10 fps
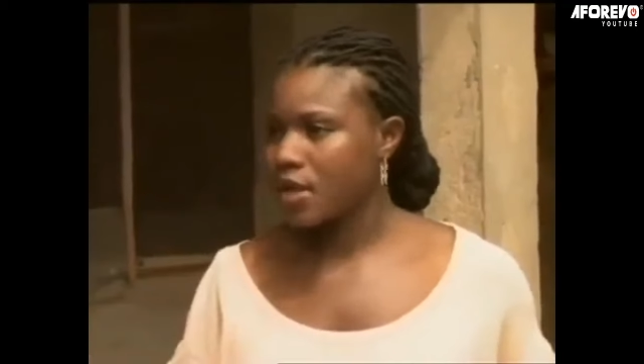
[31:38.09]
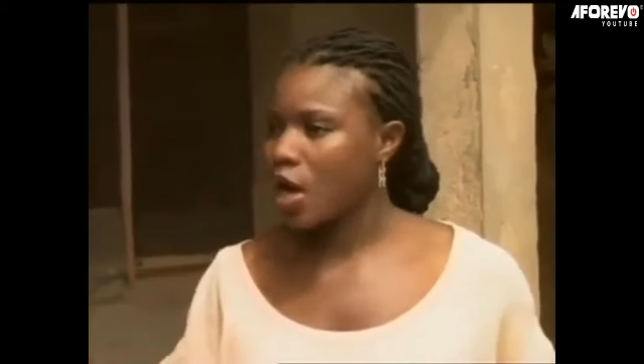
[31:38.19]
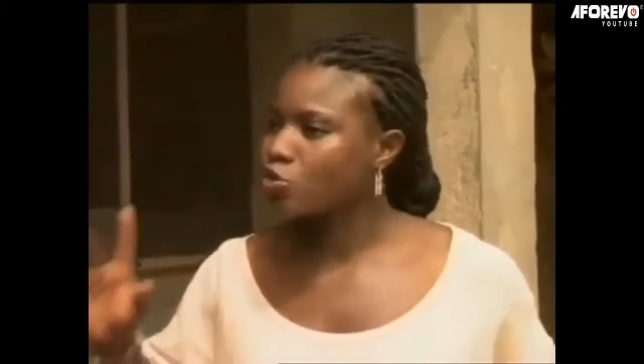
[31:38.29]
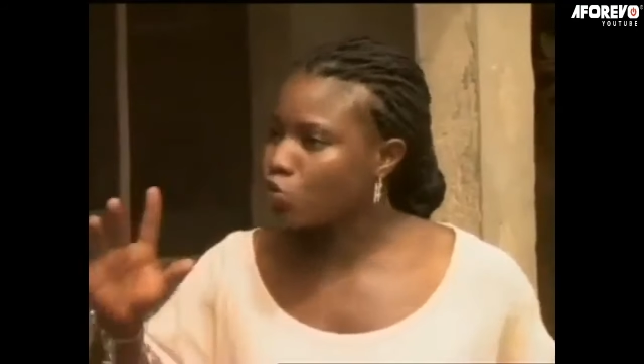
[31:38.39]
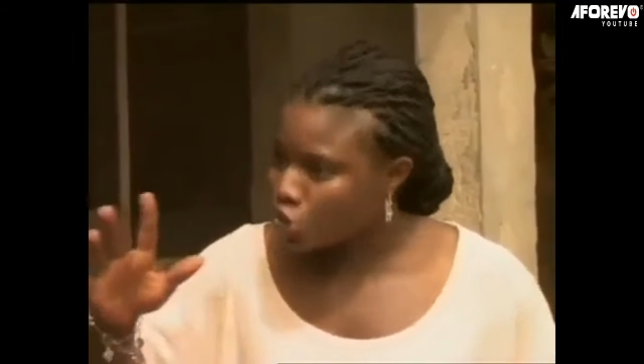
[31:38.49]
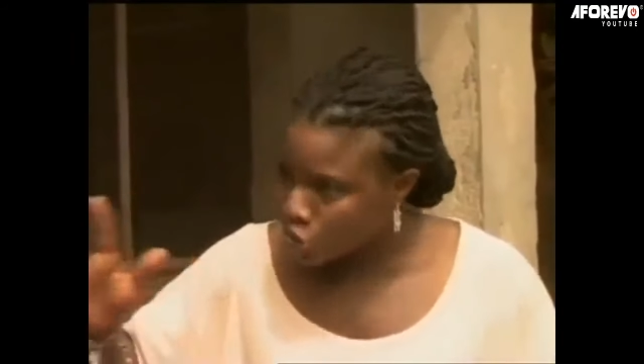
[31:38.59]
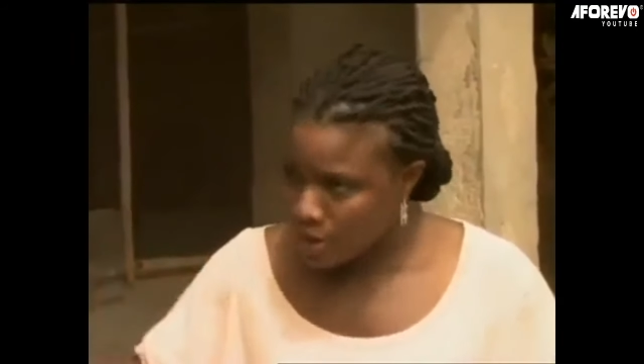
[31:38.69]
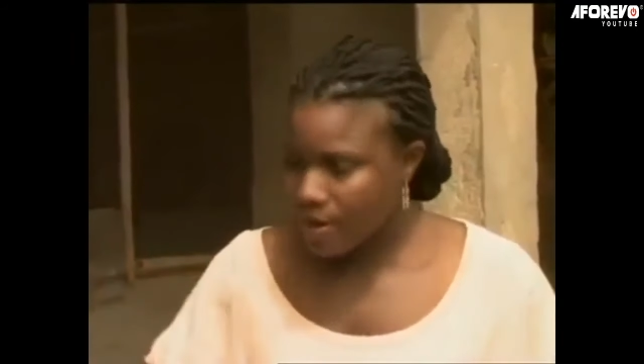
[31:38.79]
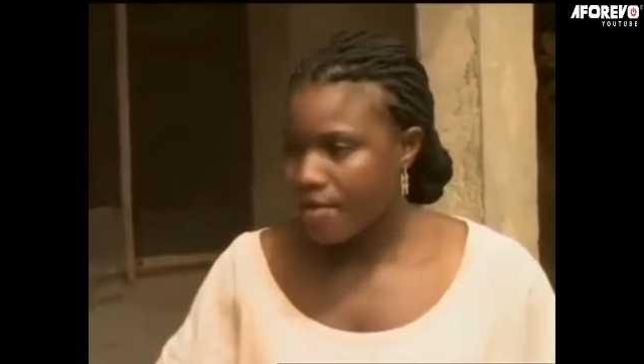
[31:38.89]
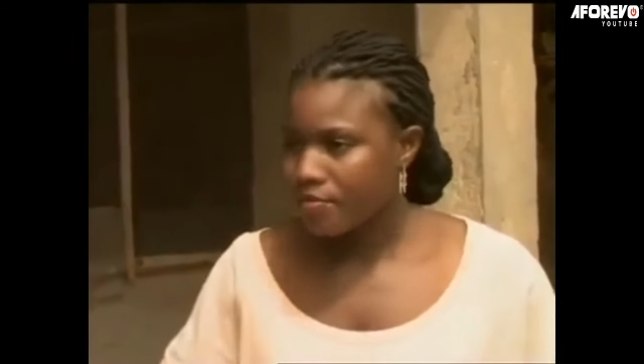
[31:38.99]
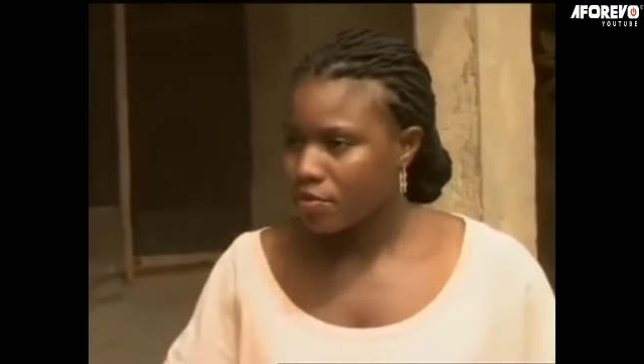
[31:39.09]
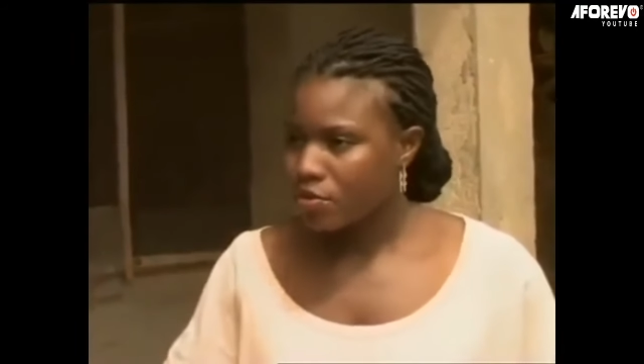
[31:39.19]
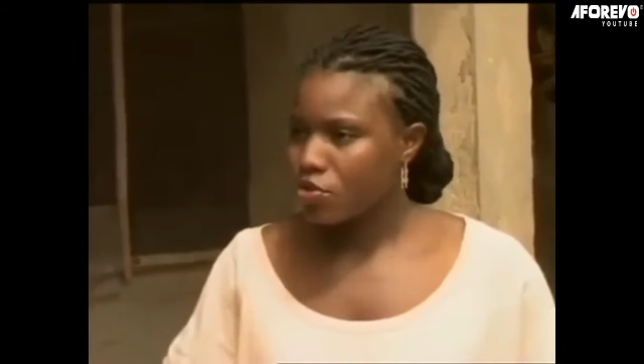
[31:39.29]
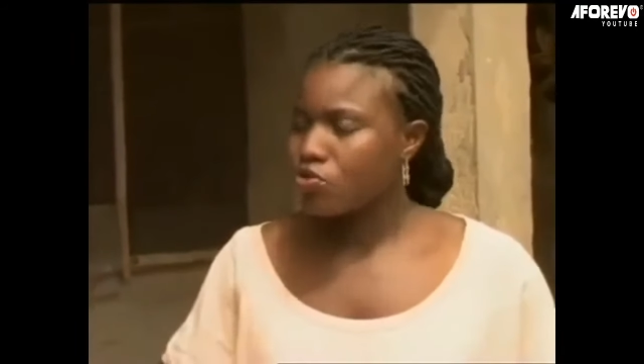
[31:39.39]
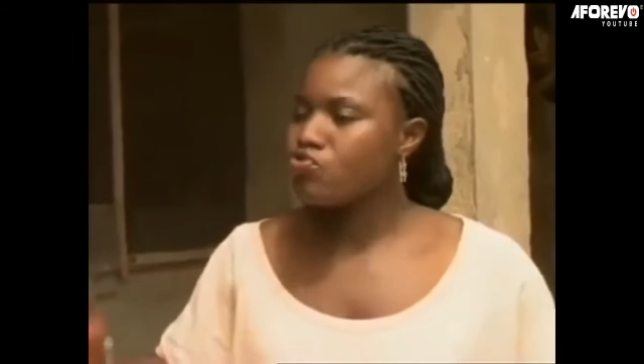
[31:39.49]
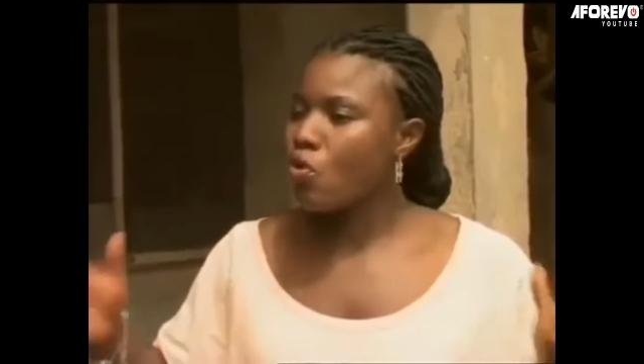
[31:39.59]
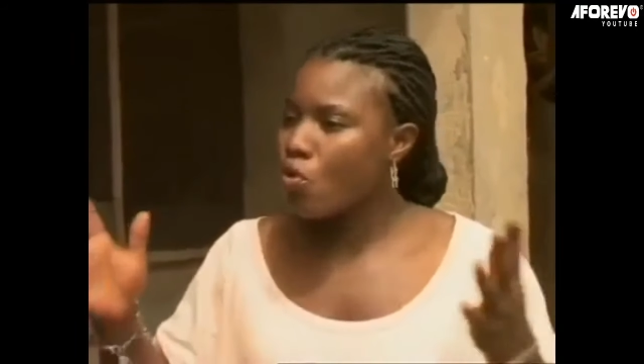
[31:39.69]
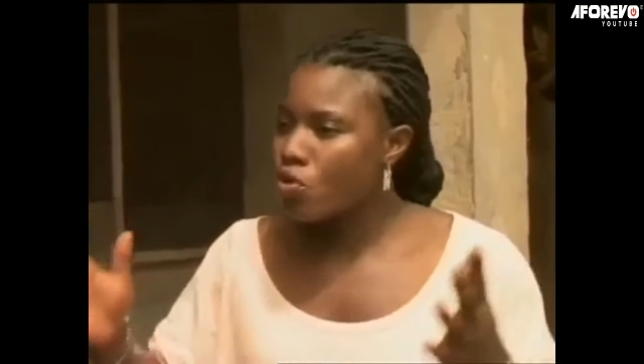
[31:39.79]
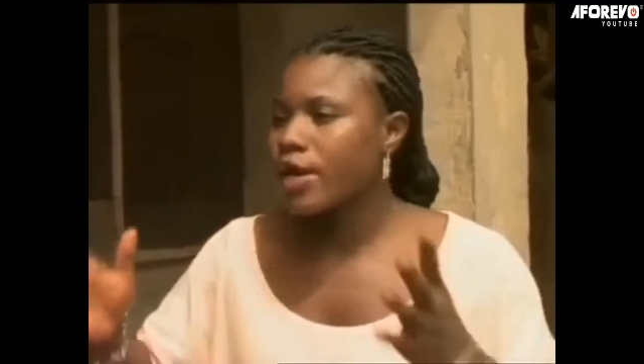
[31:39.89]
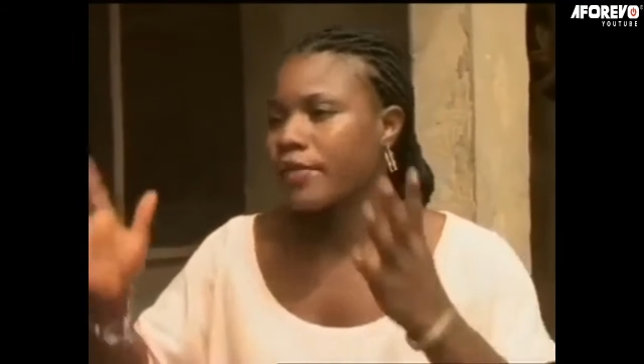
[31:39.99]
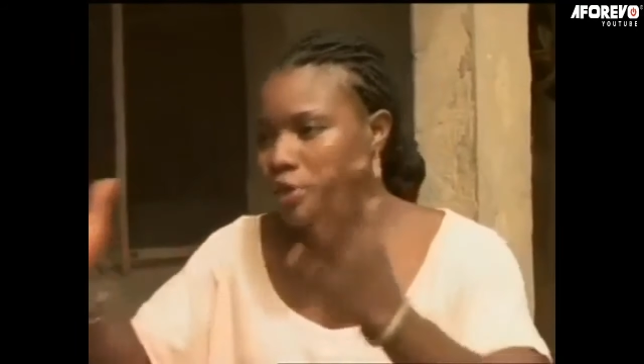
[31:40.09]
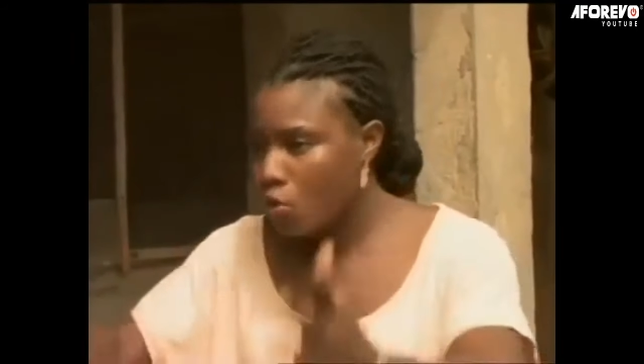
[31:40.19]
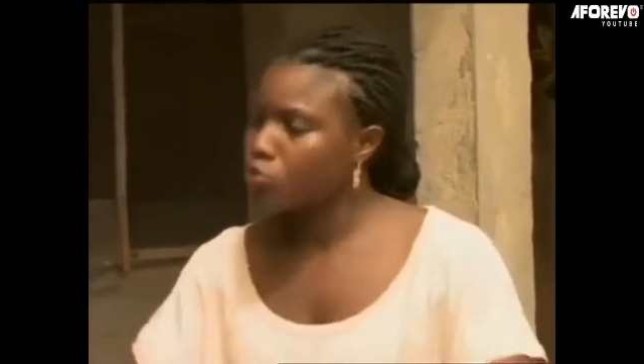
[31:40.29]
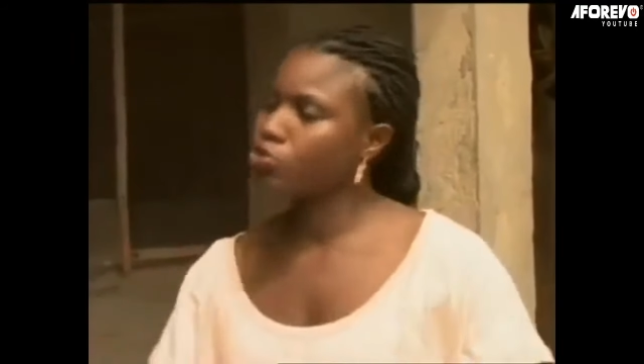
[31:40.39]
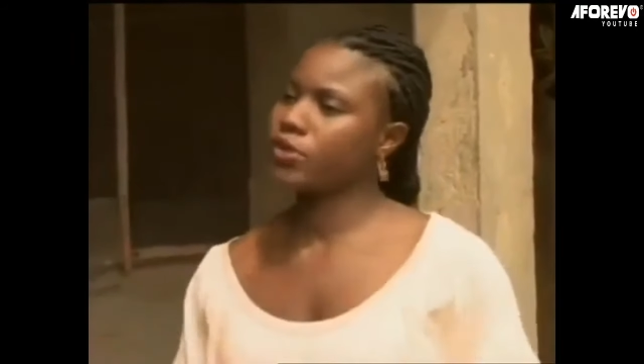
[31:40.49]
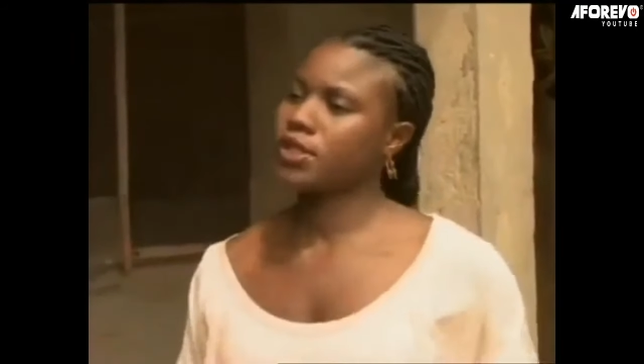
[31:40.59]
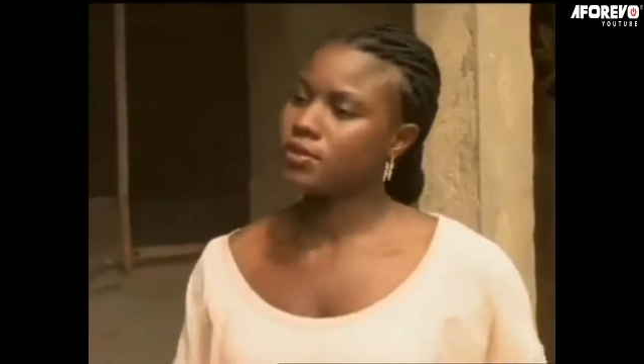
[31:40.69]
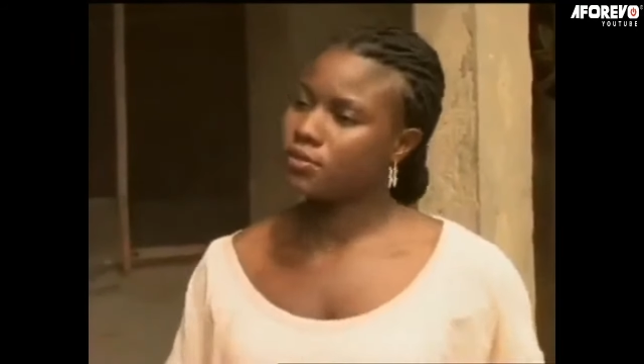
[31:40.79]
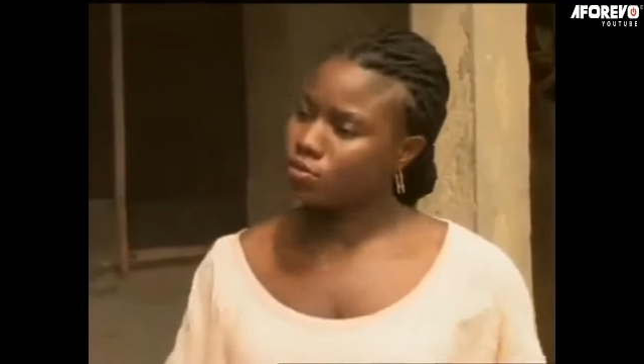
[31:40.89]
As you share them. Your own and 300.